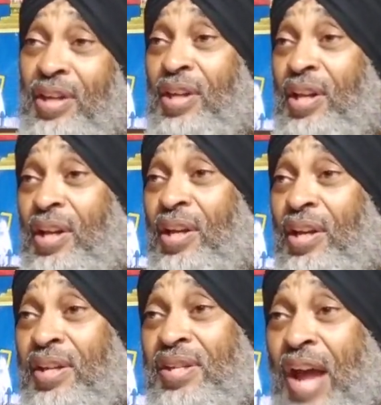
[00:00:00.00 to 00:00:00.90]
Yeah.
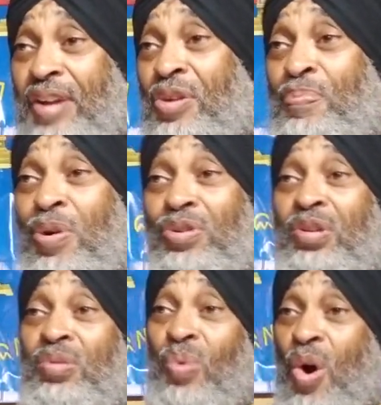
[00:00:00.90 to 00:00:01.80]
It's like you put your
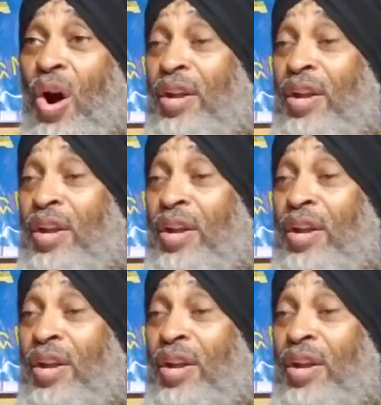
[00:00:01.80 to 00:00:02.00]
sword